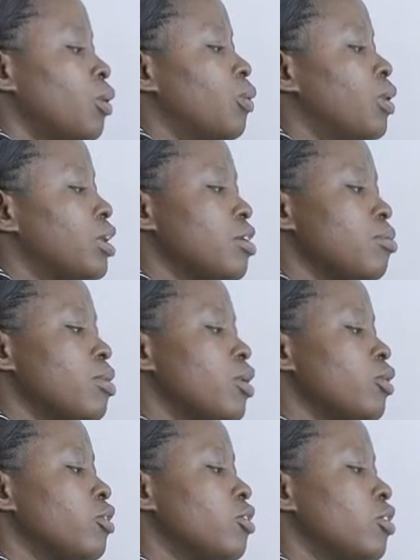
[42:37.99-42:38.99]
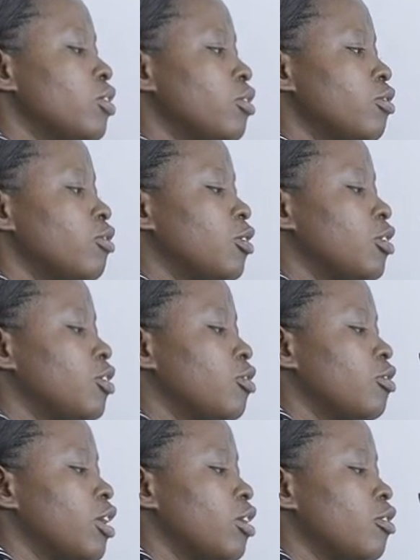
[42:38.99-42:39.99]
What about
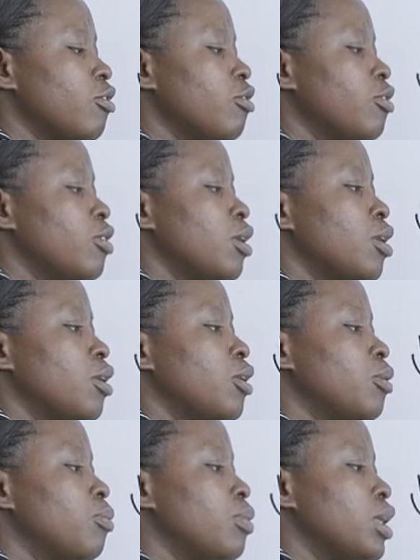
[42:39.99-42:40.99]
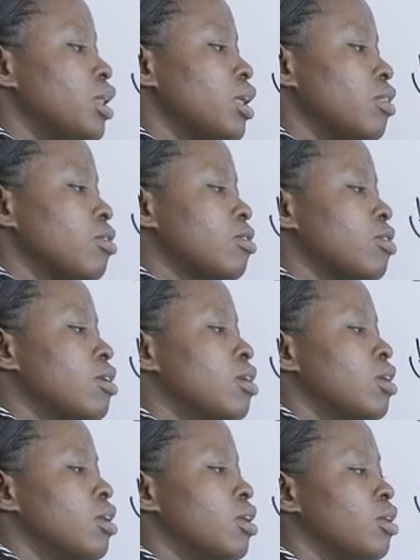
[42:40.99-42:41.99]
45 minutes?
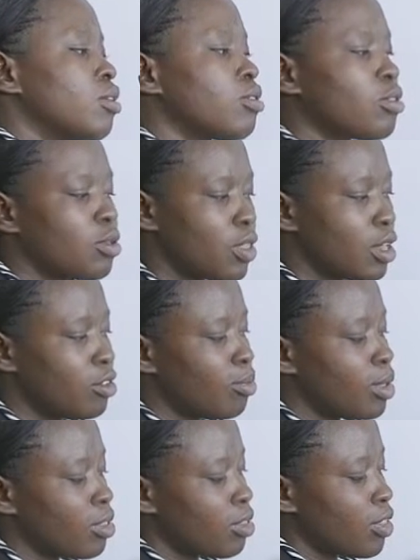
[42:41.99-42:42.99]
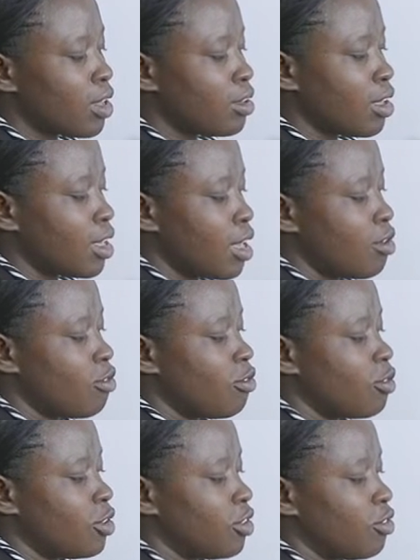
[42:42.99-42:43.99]
So that means that I have
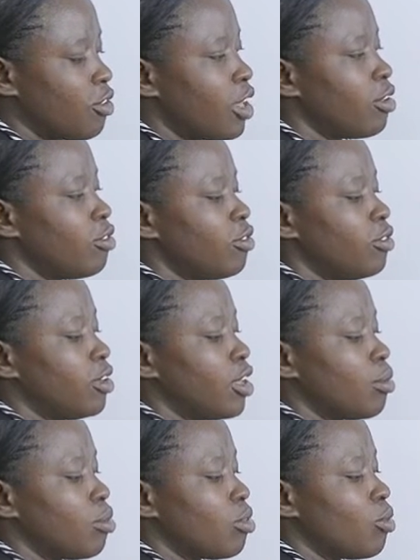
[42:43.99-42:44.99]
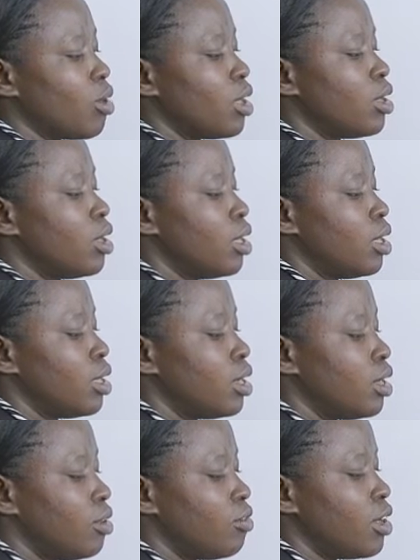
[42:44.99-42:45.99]
45 times 1
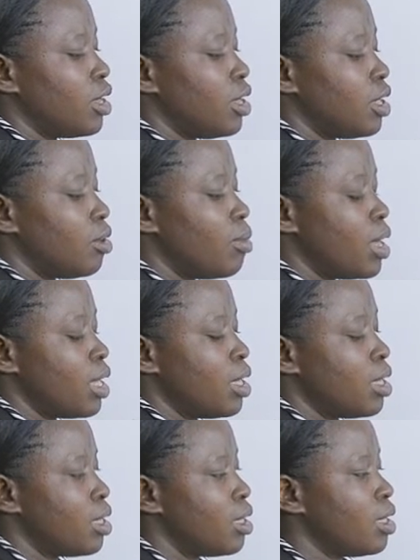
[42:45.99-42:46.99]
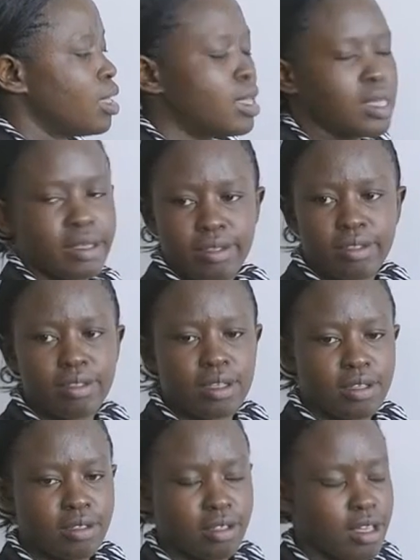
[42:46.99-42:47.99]
divided by
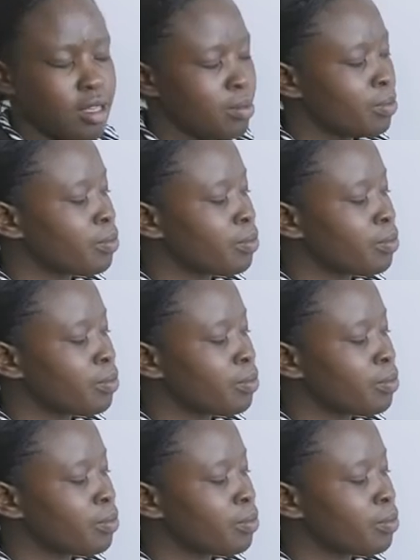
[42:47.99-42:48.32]
60.